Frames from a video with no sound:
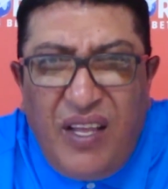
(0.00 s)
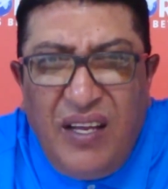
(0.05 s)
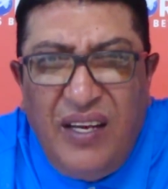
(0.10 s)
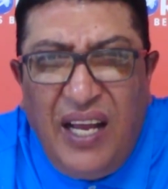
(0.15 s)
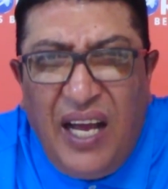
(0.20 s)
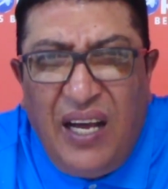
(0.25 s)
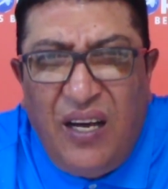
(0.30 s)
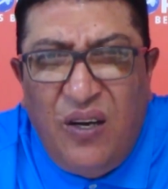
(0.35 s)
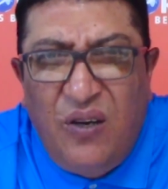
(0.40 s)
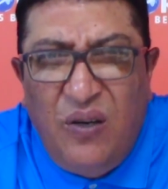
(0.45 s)

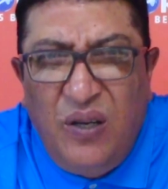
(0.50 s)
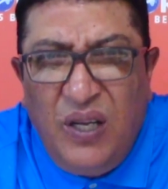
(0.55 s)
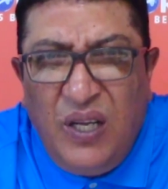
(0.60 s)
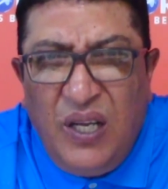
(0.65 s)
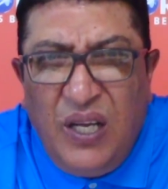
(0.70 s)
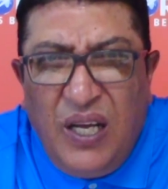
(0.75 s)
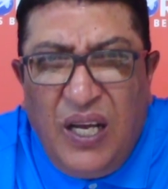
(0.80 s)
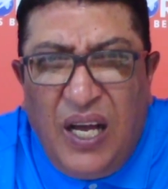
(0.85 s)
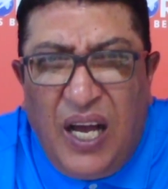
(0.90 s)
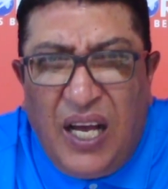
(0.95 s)
Now,
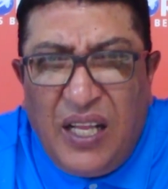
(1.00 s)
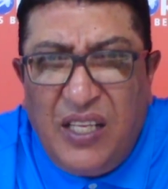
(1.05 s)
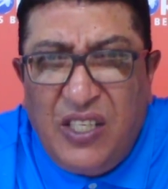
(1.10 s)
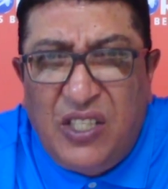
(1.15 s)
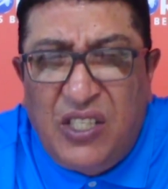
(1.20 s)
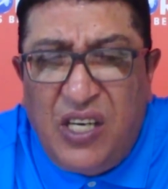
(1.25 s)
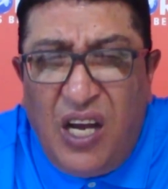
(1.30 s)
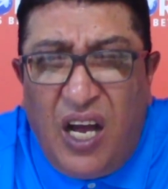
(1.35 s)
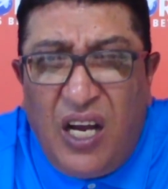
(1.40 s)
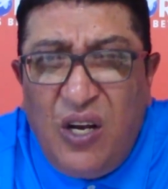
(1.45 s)

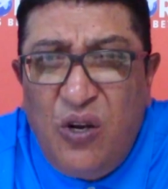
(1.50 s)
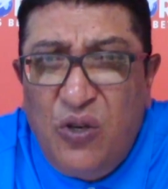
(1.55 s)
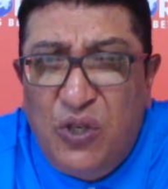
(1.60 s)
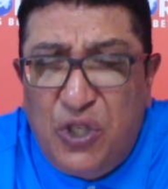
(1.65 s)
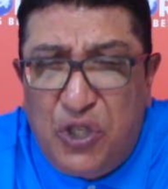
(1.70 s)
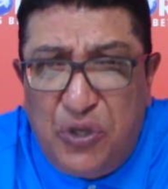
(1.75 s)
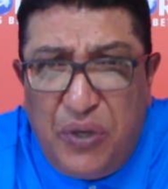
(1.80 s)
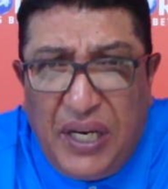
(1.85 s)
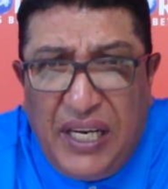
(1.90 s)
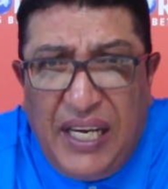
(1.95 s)
this card
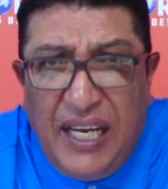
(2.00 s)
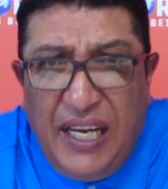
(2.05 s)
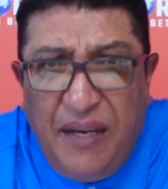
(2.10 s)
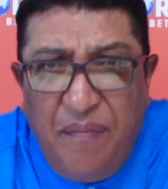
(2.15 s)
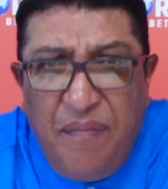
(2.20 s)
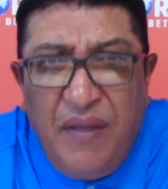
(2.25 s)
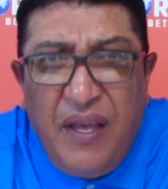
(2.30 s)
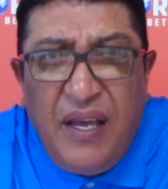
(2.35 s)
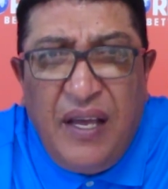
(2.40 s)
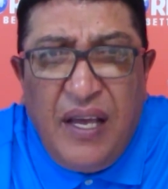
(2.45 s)
looks
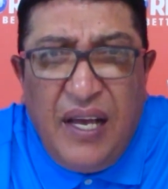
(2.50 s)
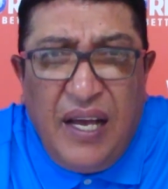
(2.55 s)
tricky.